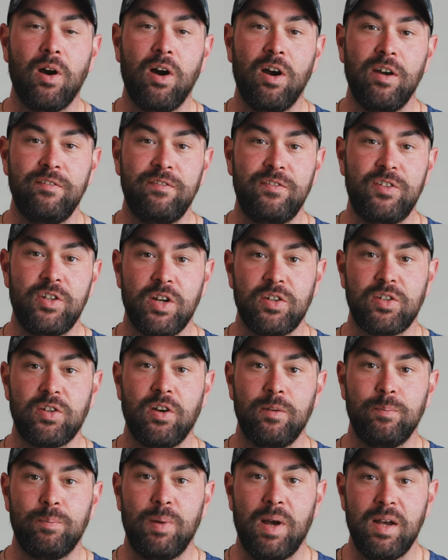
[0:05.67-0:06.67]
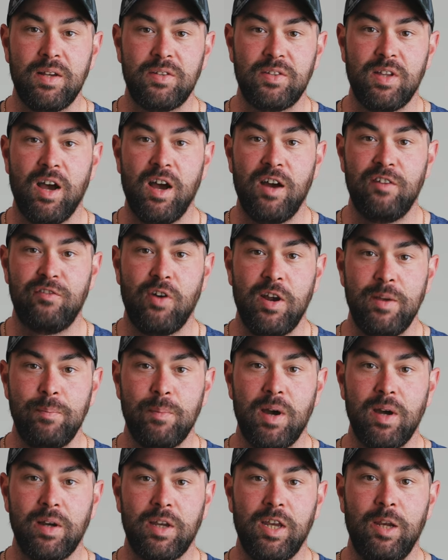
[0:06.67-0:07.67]
I've just gotten past the halfway
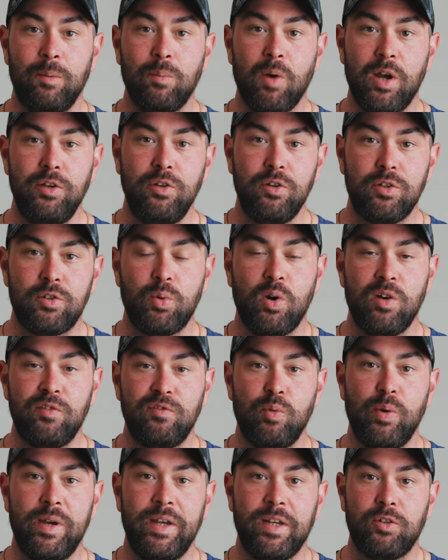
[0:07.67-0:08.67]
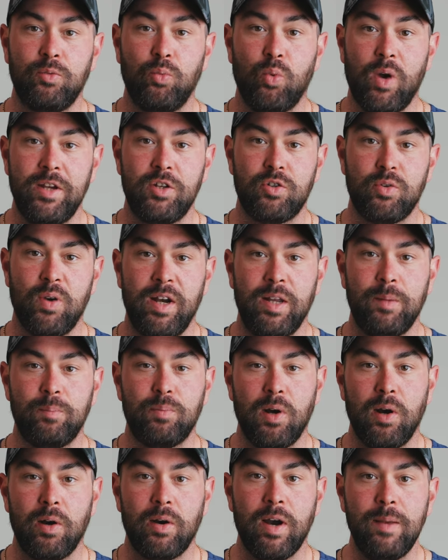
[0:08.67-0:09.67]
mark in my new 12-week weight training
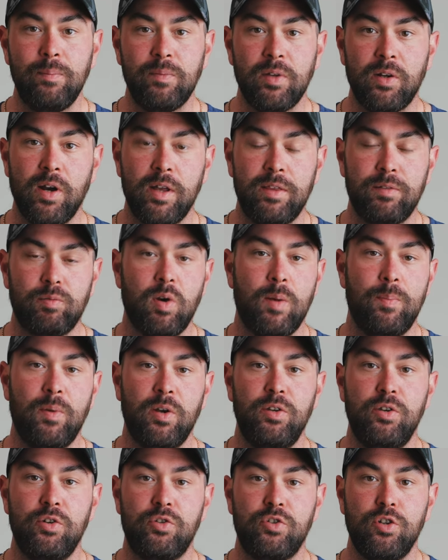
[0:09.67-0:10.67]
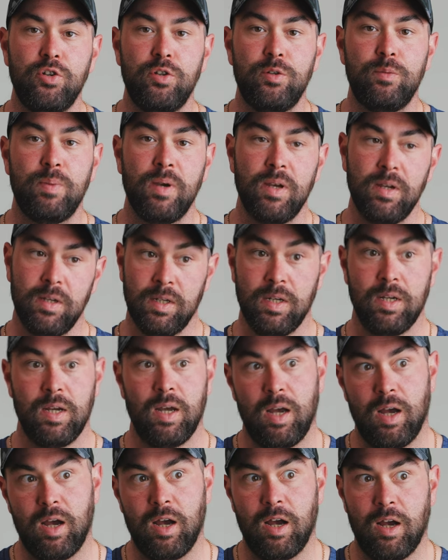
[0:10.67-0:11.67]
program that I threw up on YouTube
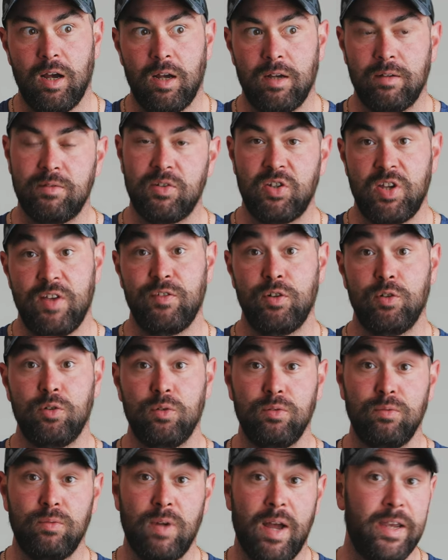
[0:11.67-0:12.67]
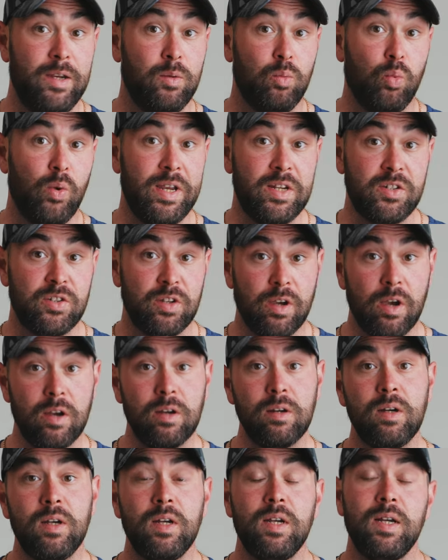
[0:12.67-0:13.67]
7 or 8 weeks
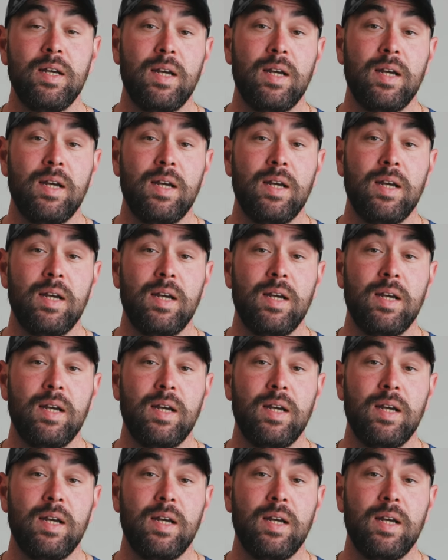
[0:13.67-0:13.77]
ago.